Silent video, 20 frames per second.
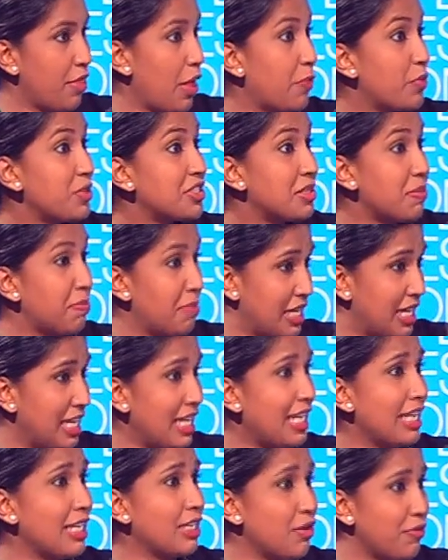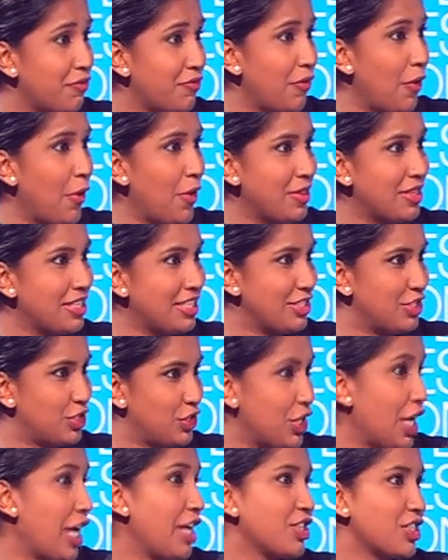That was the beginning of all these
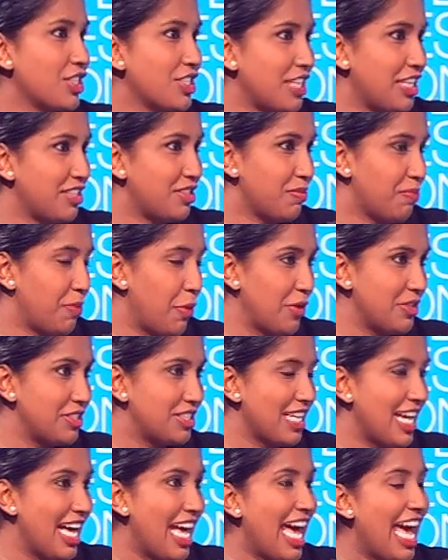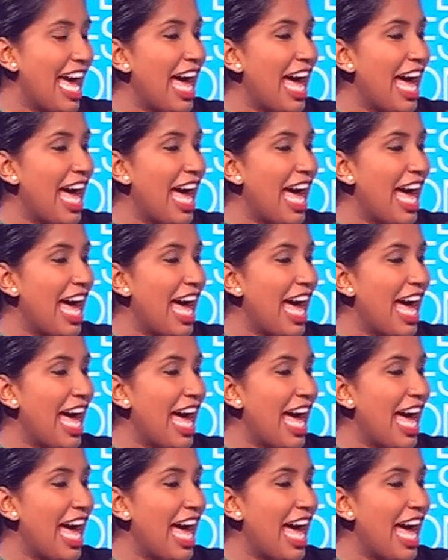changes, I suppose. Yes.